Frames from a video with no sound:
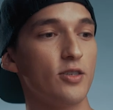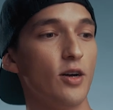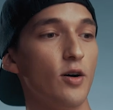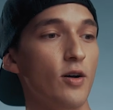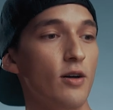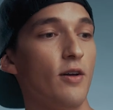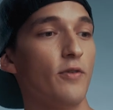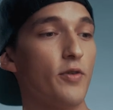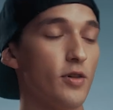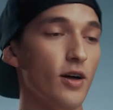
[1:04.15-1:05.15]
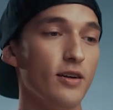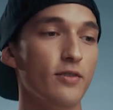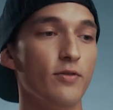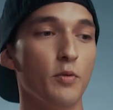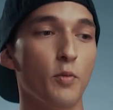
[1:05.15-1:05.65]
So for a lot
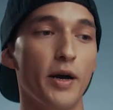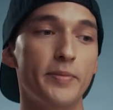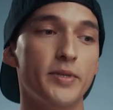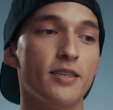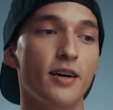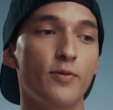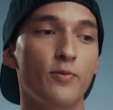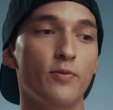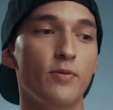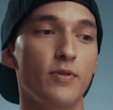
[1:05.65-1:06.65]
of web stuff,